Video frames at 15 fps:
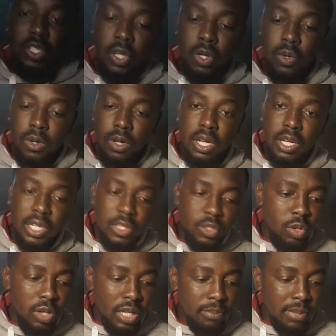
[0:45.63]
So
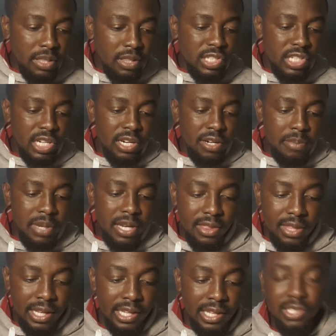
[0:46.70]
let's talk about the Charbray
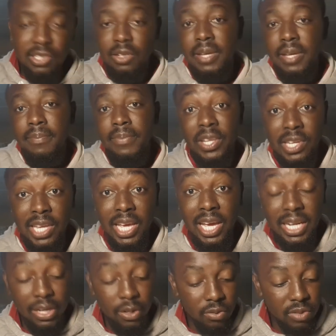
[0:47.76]
and the history. The
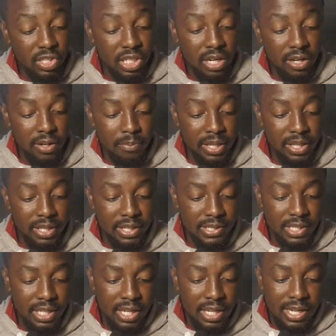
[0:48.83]
tagline of the Charbray
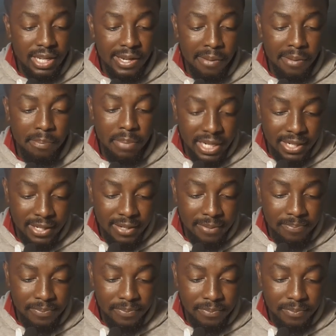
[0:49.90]
is a
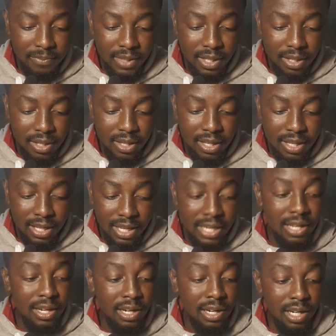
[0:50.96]
breed
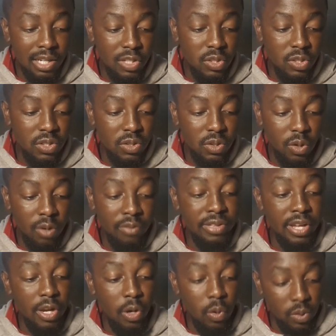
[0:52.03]
in a class of
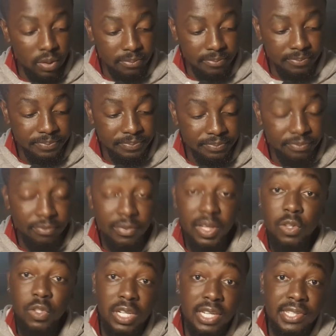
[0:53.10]
their own.
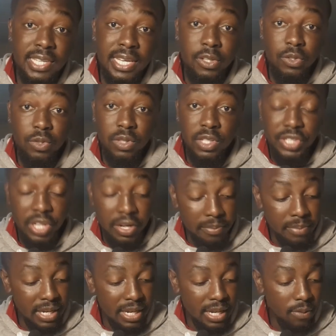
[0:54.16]
So let's get into the
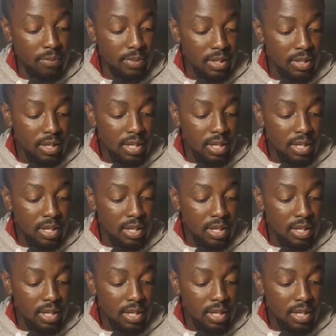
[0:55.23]
Charbray now.